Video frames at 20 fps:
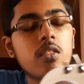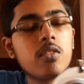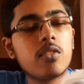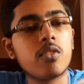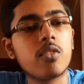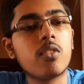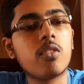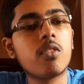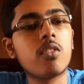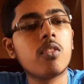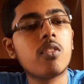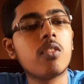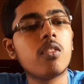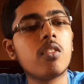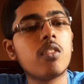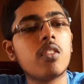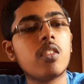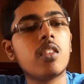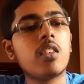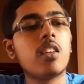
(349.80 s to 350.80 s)
So
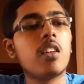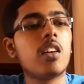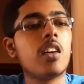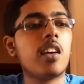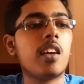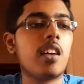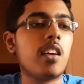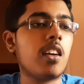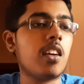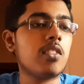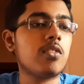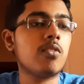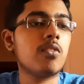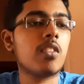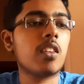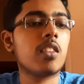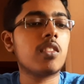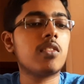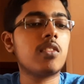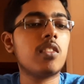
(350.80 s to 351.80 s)
as you
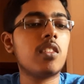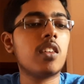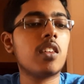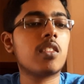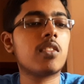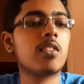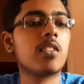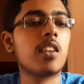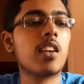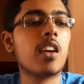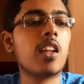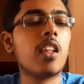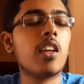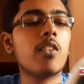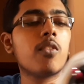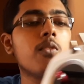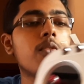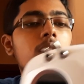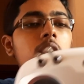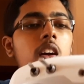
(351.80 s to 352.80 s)
can see, it's really
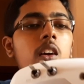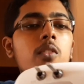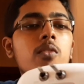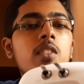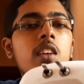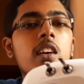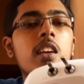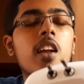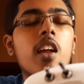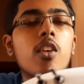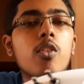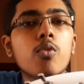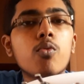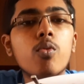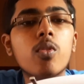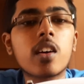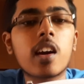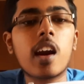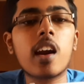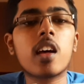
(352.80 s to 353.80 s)
good. Now there are
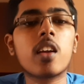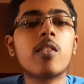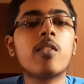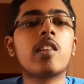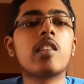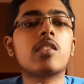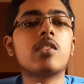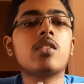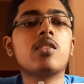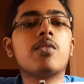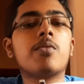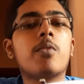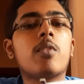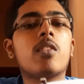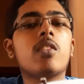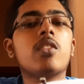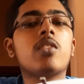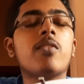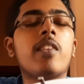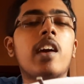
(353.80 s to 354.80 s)
two color versions for
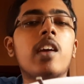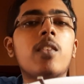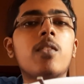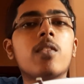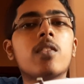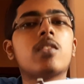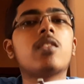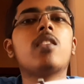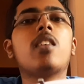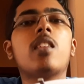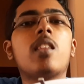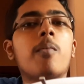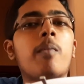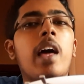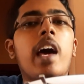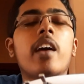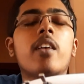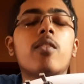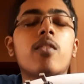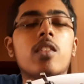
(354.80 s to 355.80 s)
this, white version and the
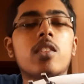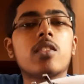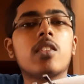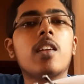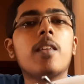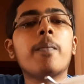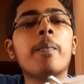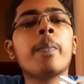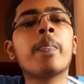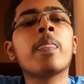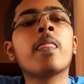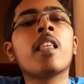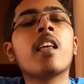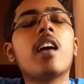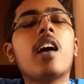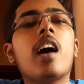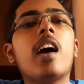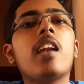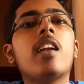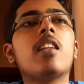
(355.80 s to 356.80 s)
black version,
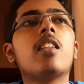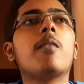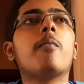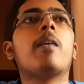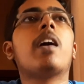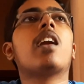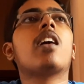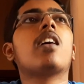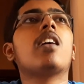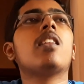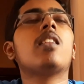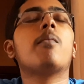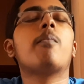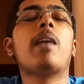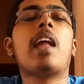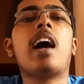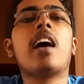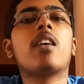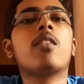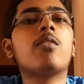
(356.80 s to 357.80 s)
and in the market the
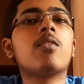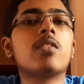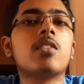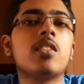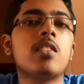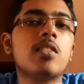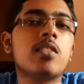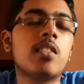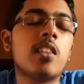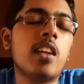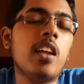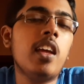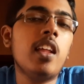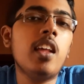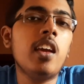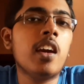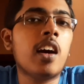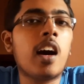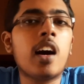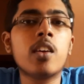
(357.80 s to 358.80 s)
black version is
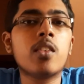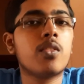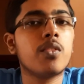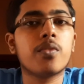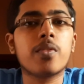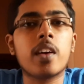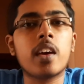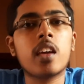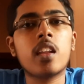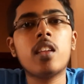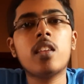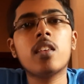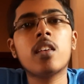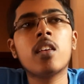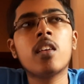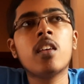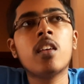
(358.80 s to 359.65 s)
really hard to find.